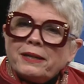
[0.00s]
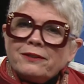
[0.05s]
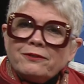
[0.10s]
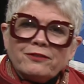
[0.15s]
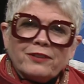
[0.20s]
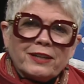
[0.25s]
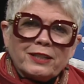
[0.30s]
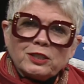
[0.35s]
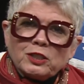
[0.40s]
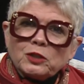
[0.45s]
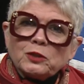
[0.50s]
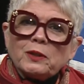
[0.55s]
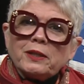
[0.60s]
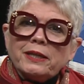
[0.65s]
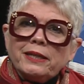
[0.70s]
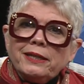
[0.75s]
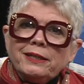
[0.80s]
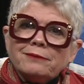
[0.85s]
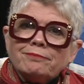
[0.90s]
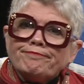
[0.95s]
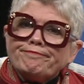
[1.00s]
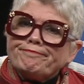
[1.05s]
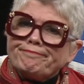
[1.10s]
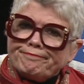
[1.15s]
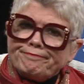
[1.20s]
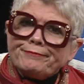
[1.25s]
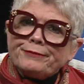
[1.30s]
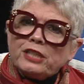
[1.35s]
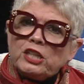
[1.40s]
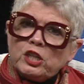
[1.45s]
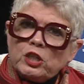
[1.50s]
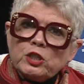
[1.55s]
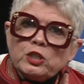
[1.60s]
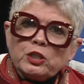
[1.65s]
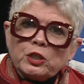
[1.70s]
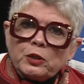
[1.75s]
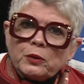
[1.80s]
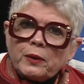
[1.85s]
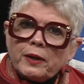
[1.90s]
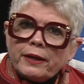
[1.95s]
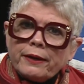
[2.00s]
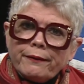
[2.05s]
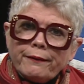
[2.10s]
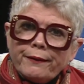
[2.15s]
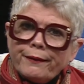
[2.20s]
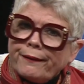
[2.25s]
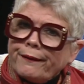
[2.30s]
eventually you do it,